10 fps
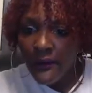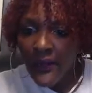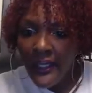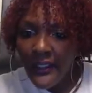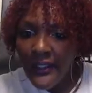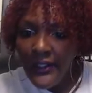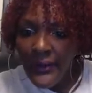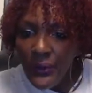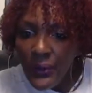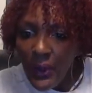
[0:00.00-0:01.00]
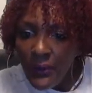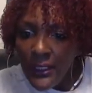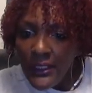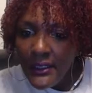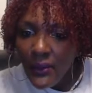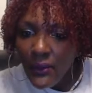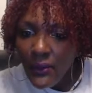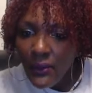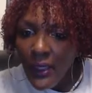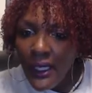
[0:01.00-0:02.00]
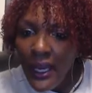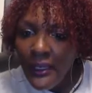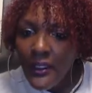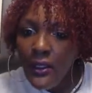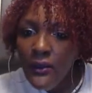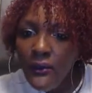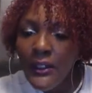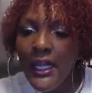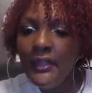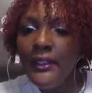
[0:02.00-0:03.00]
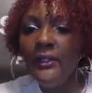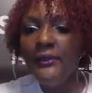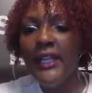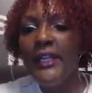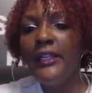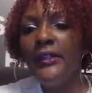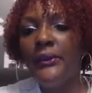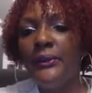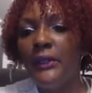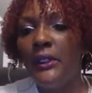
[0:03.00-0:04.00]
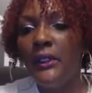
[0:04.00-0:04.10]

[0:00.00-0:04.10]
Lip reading: Thank you. What is it? Rolando, thank you.